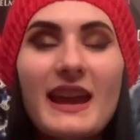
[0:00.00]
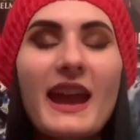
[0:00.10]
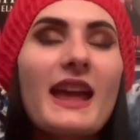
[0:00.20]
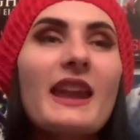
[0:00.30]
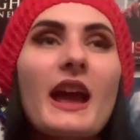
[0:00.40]

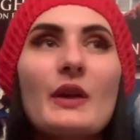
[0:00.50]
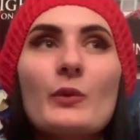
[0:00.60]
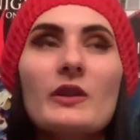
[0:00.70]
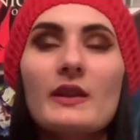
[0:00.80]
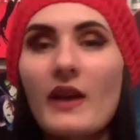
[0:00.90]
And I
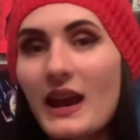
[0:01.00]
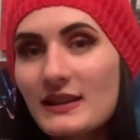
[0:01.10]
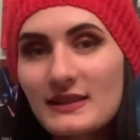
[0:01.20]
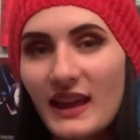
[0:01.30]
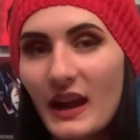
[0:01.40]
really
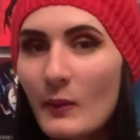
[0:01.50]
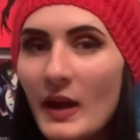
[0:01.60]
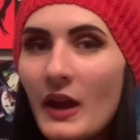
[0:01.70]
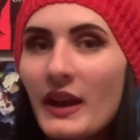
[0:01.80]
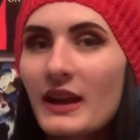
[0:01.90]
liked that
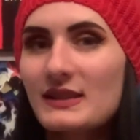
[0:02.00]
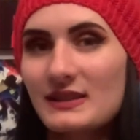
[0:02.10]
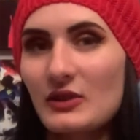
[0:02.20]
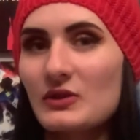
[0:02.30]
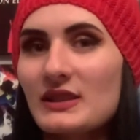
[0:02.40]
about it,
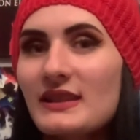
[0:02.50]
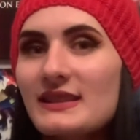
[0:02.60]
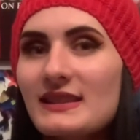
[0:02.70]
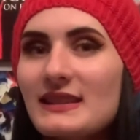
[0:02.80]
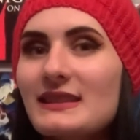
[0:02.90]
still to
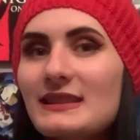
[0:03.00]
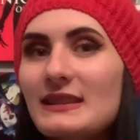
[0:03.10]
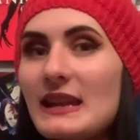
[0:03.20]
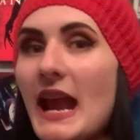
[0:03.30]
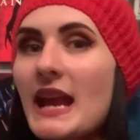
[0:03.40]
this
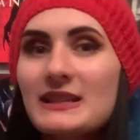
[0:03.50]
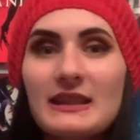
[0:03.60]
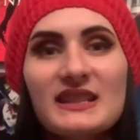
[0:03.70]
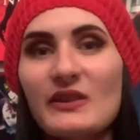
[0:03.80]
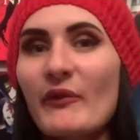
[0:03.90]
day, to
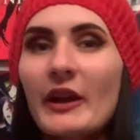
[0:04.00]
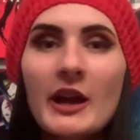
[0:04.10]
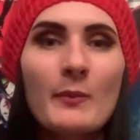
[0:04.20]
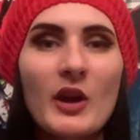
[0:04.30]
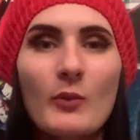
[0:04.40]
this very
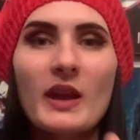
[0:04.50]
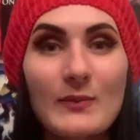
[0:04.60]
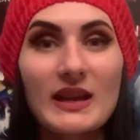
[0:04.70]
moment.